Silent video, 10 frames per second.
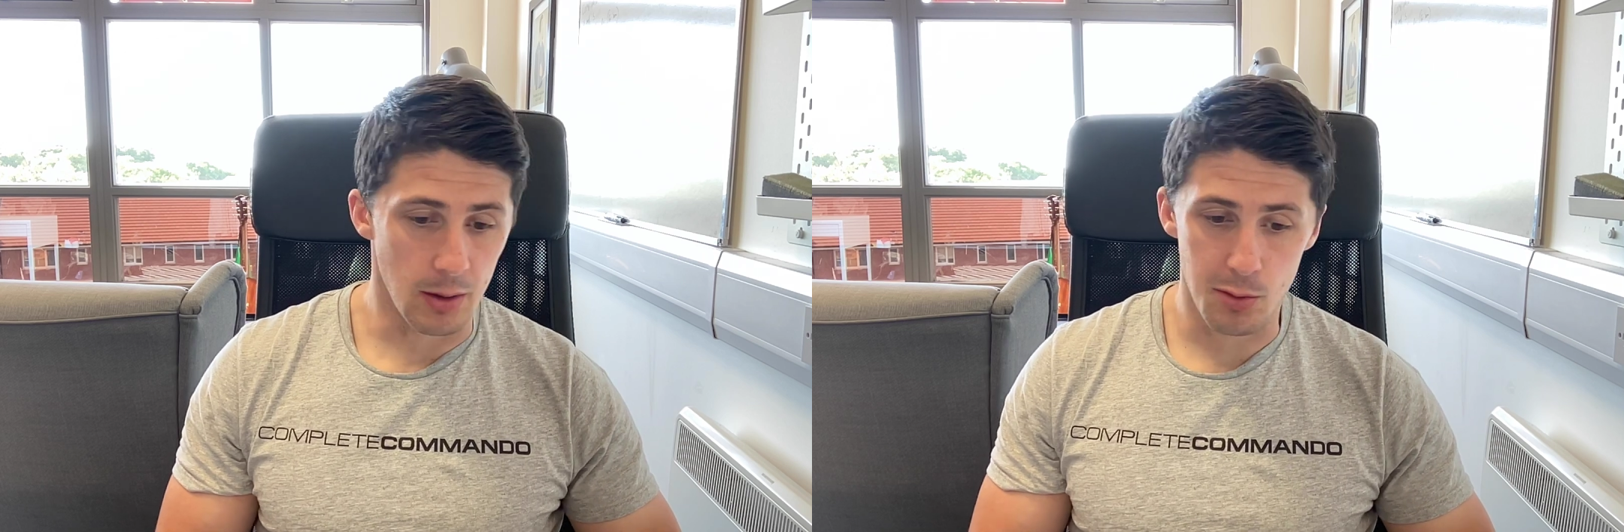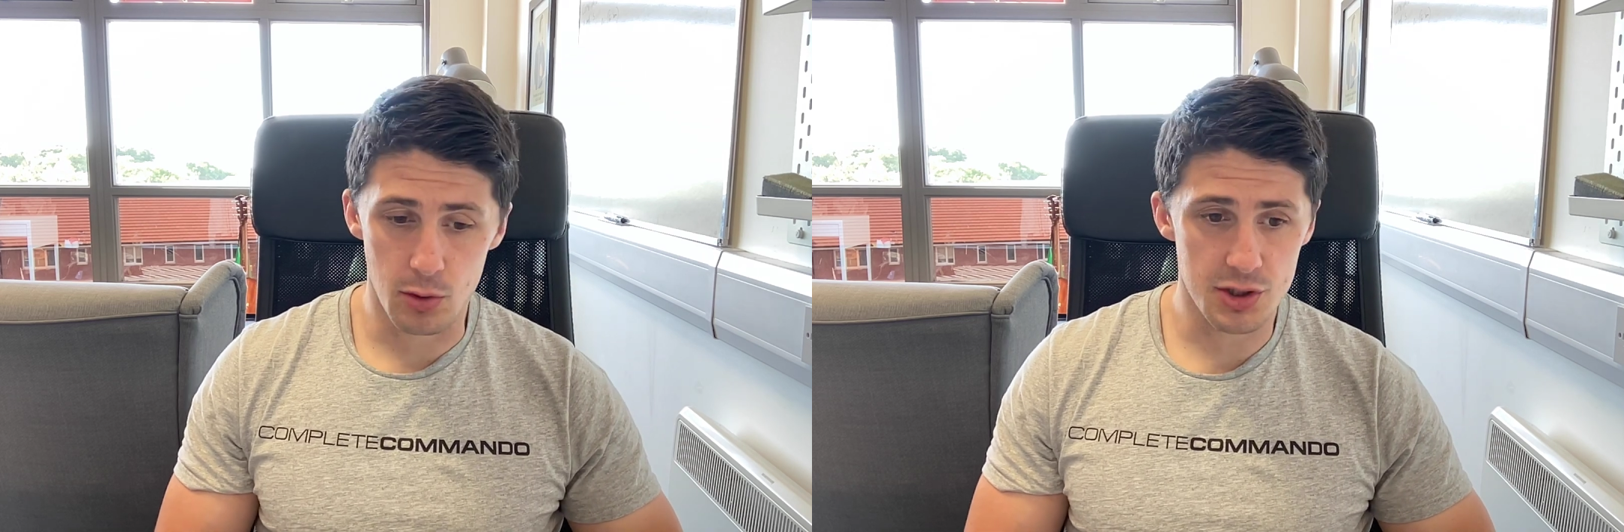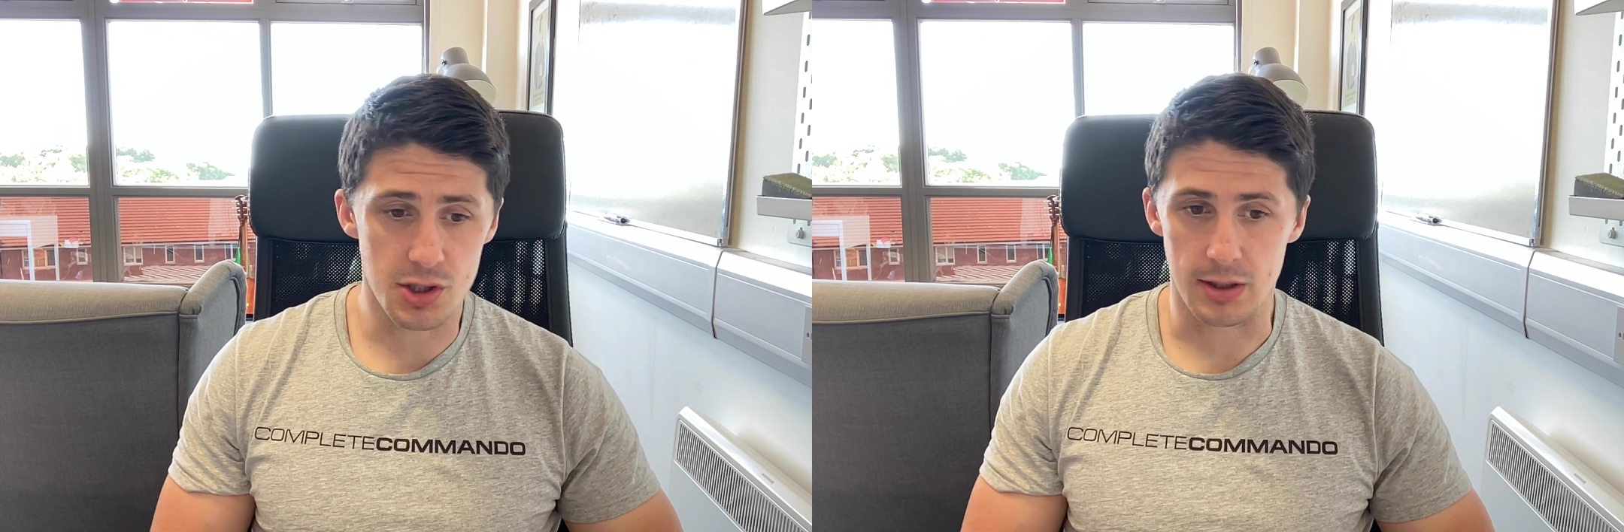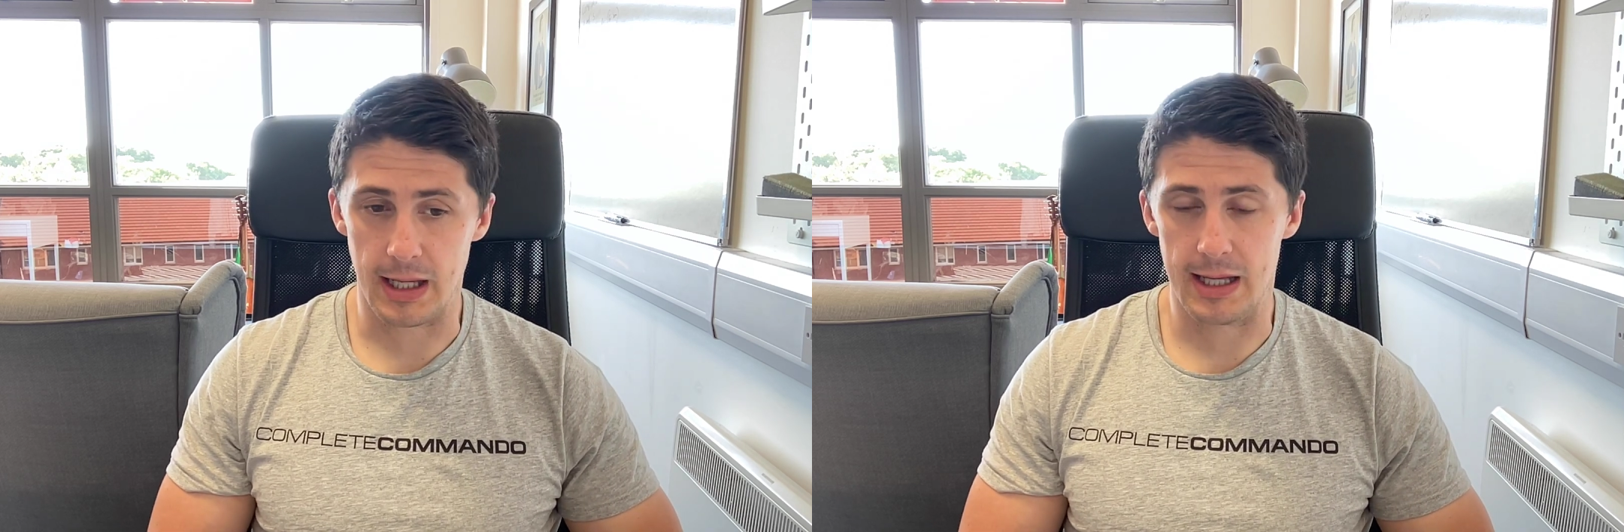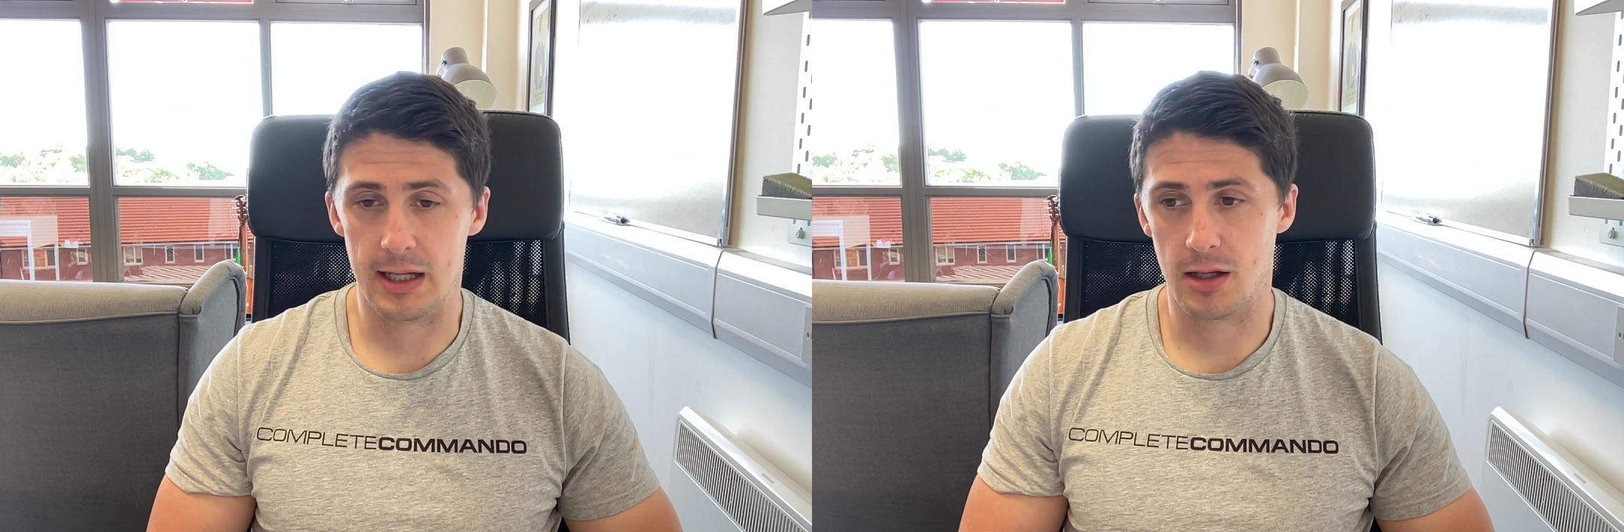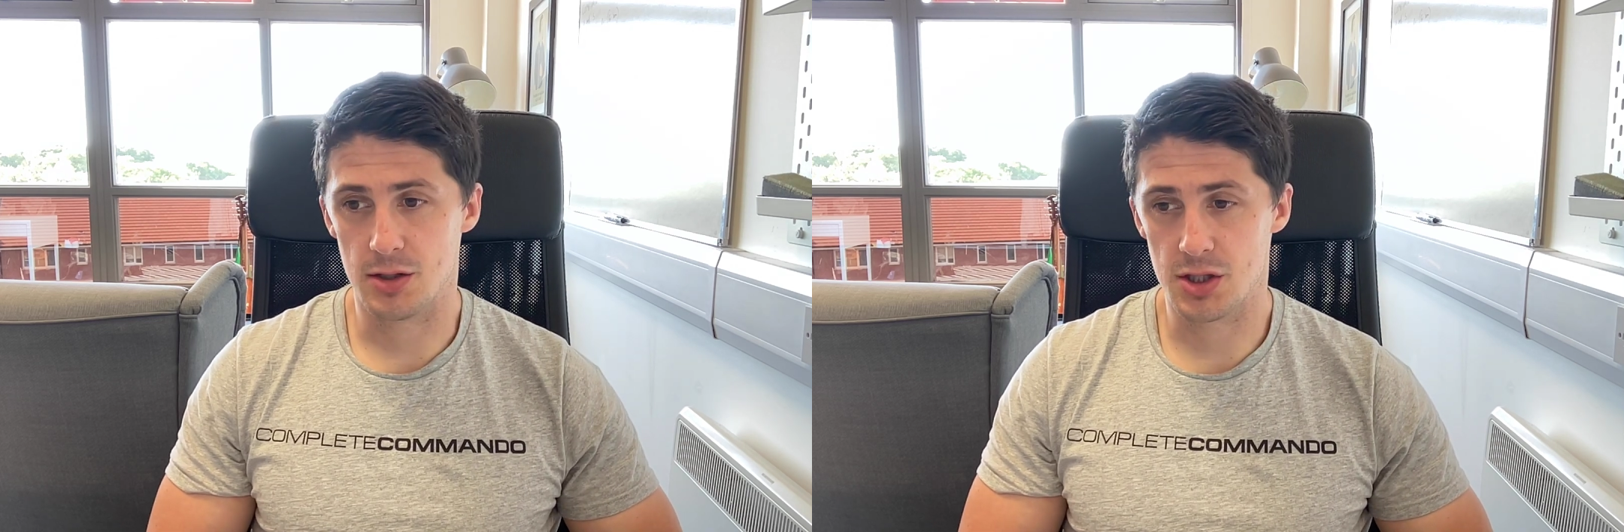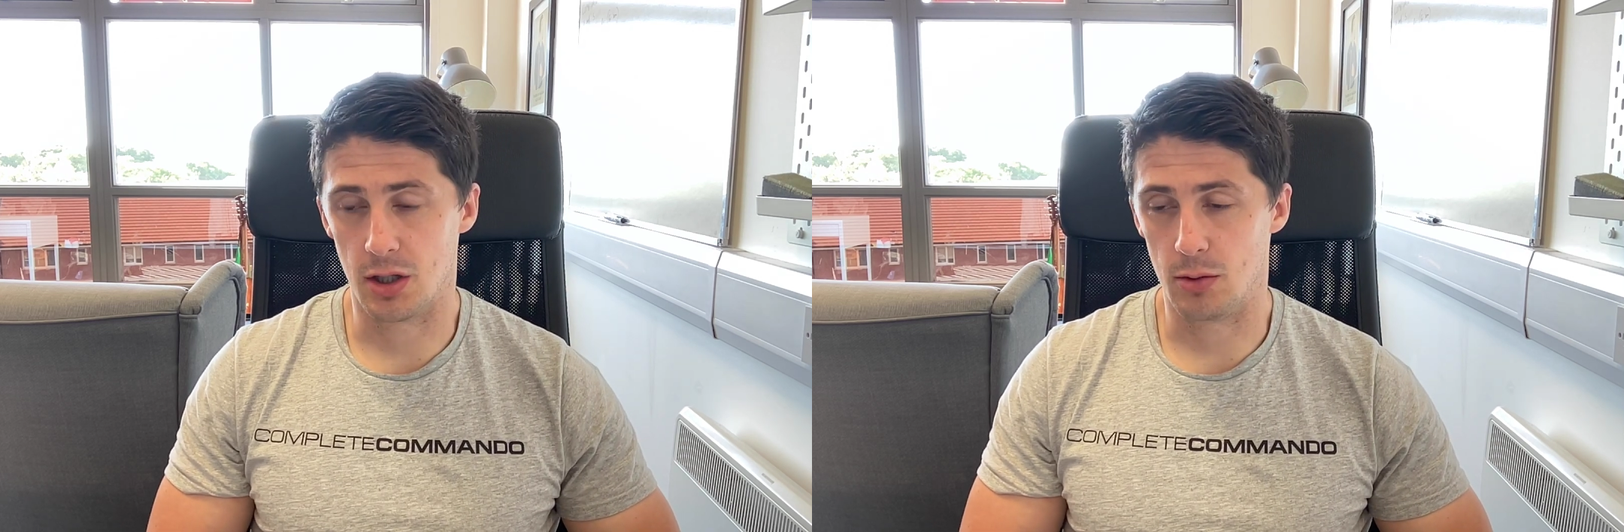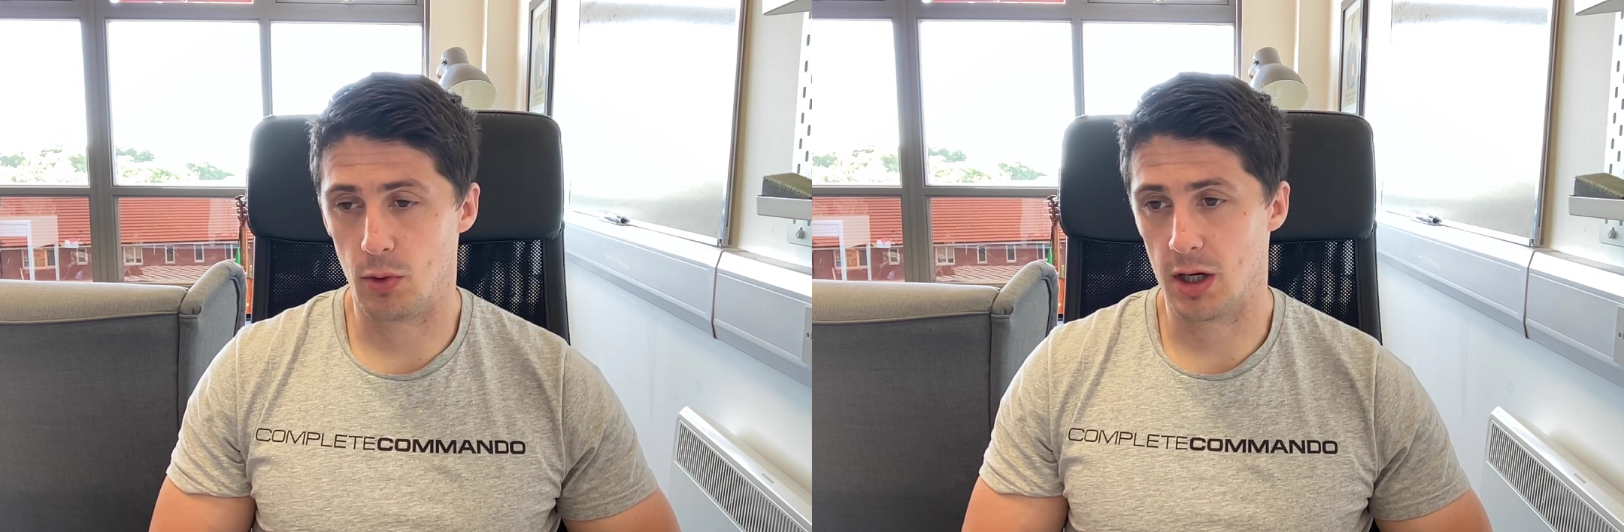we want to start getting in and
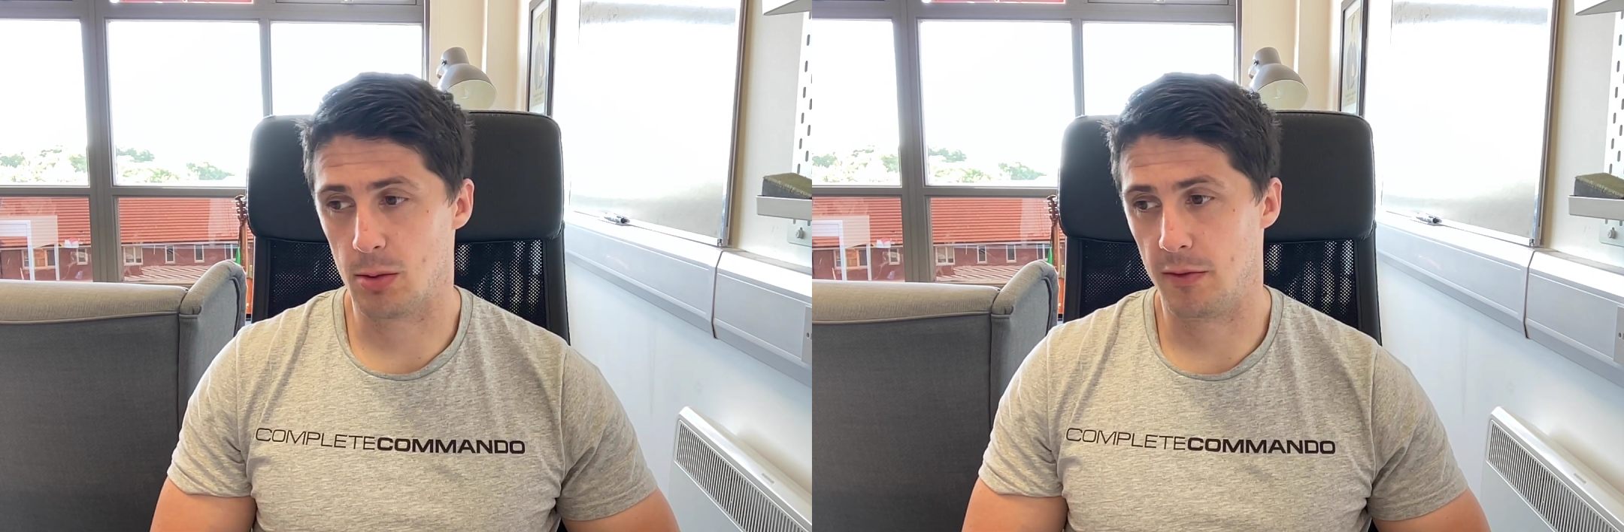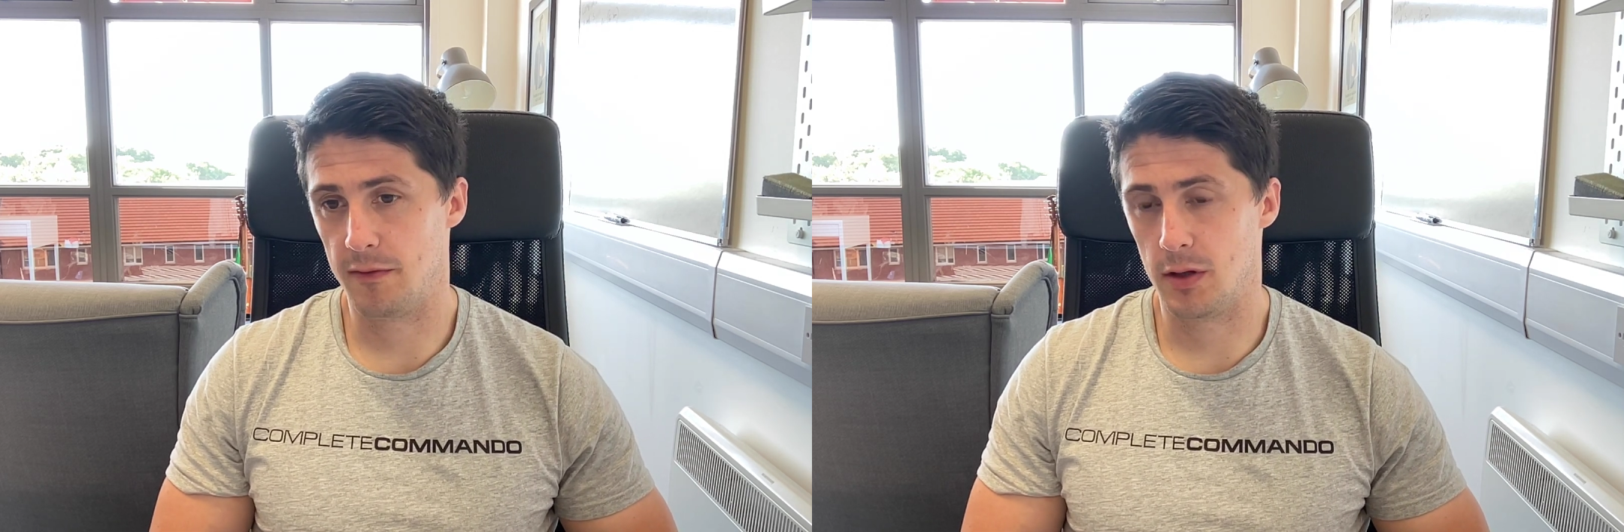start working with